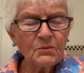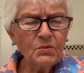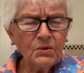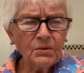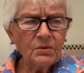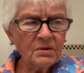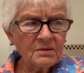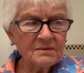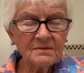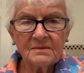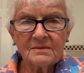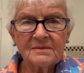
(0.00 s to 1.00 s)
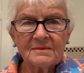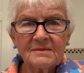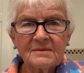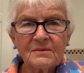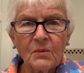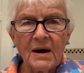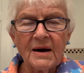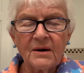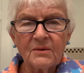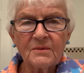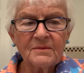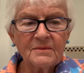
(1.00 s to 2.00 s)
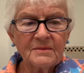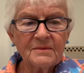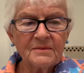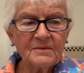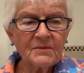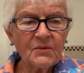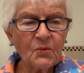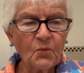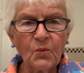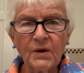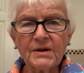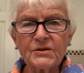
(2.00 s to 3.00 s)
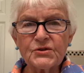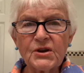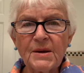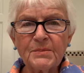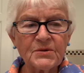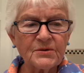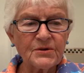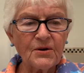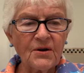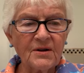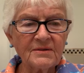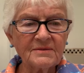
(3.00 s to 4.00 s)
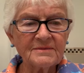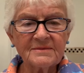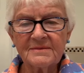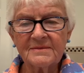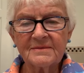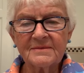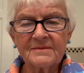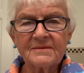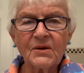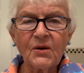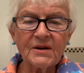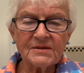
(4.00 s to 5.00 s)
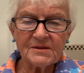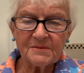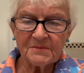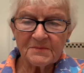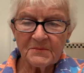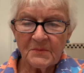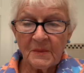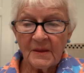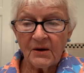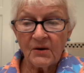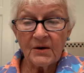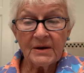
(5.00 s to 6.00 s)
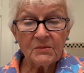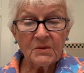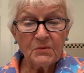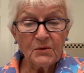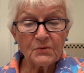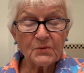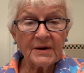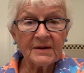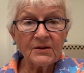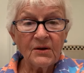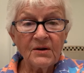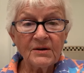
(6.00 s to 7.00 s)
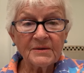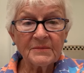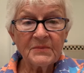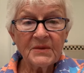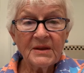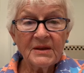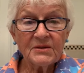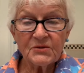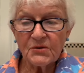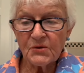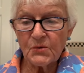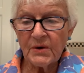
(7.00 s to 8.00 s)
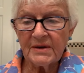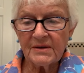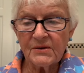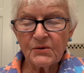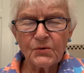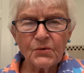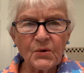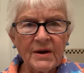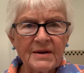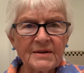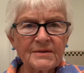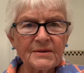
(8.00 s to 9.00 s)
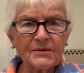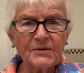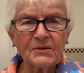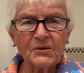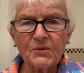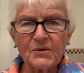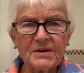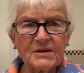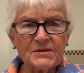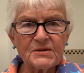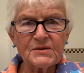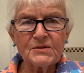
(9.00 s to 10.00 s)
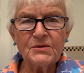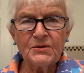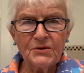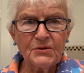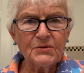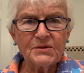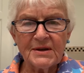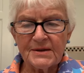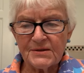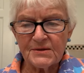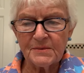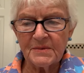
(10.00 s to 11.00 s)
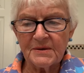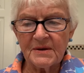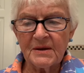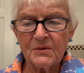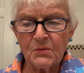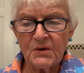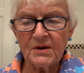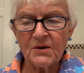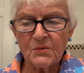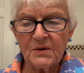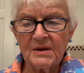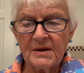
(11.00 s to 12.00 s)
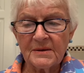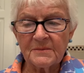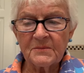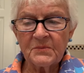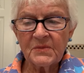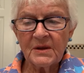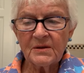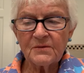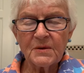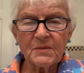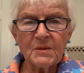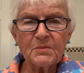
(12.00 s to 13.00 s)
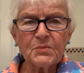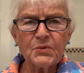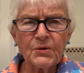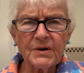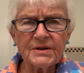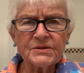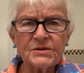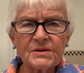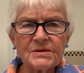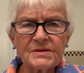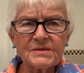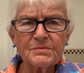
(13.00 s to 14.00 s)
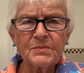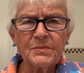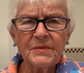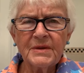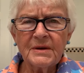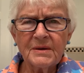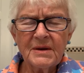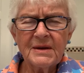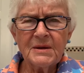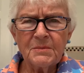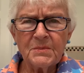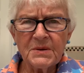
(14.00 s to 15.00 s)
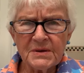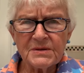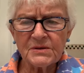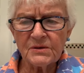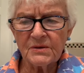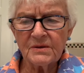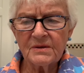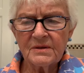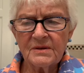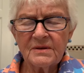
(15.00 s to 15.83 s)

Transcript: Woo! Wow. What a chapter, y'all. Awesome. All right, we move right along to the great, grand, glorious New Testament, and we are reading from the precious epistle,